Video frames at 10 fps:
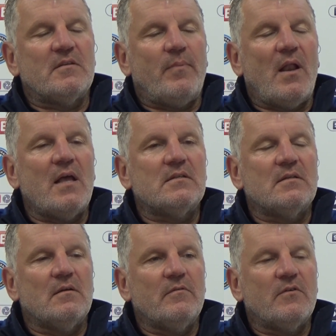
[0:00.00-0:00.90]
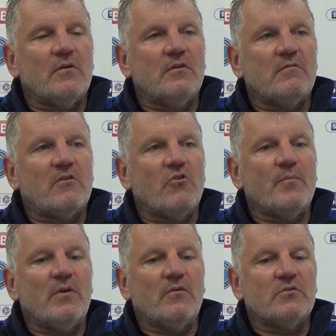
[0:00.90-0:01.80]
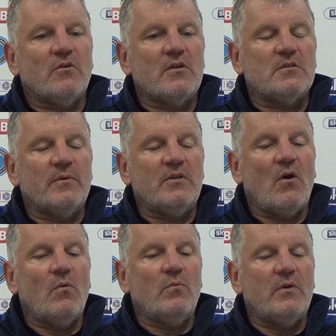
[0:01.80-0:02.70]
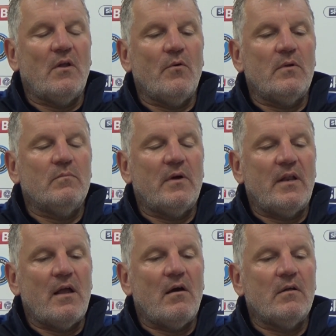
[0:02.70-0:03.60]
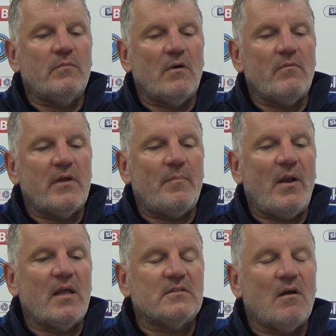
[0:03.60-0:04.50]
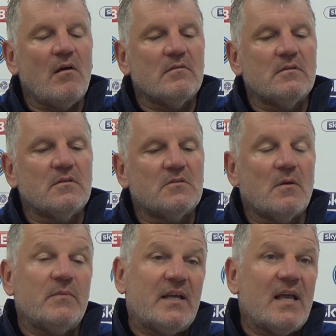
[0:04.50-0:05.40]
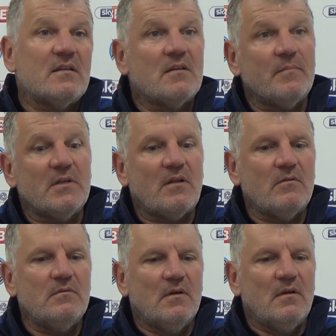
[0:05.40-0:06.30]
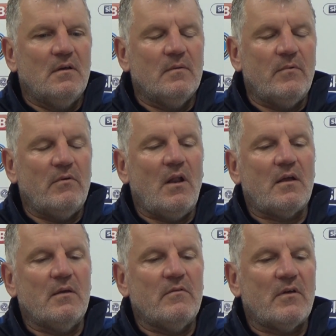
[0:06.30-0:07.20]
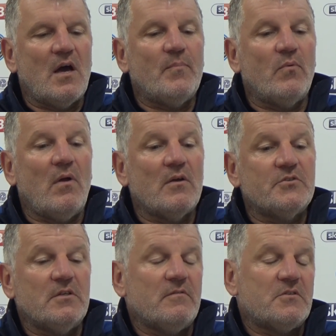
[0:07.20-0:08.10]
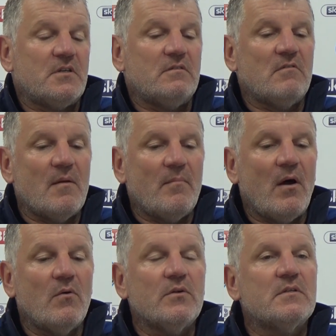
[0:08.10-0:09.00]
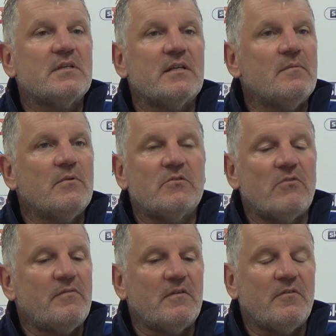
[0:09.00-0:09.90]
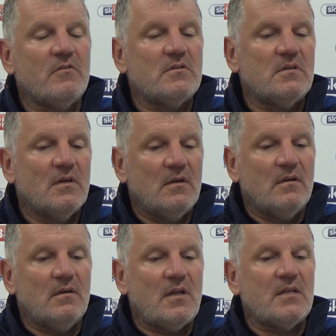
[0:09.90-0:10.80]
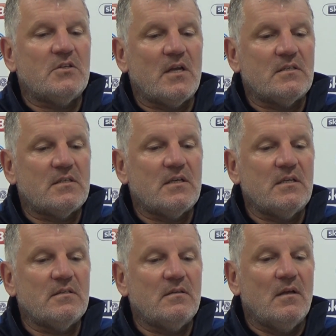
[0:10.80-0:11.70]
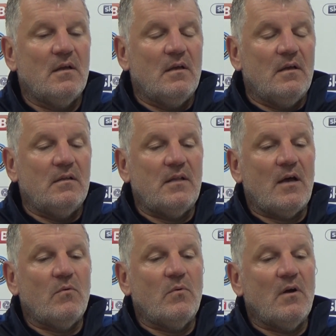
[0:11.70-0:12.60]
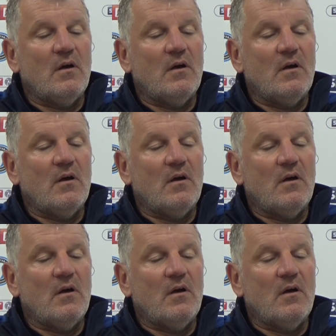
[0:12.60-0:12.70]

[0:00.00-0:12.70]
of players, you know, we've got the recruitment on site, so we know where they are, we know where the players are, and some you get, some you don't. And we were lucky with a couple last year. Obviously Rambo and Seddon were terrific for us, but they changed the season, and now